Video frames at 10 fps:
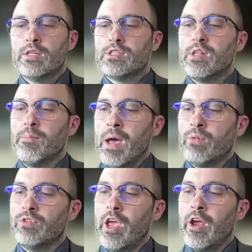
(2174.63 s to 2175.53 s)
to the
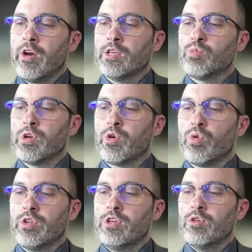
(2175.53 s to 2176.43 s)
mountain areas where the
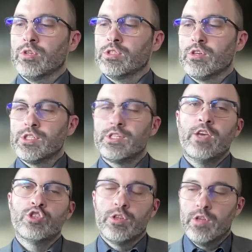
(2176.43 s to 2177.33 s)
guerrilla units are
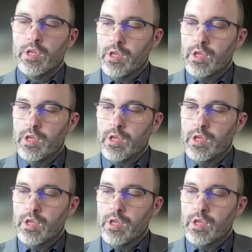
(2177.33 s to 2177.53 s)
stationed.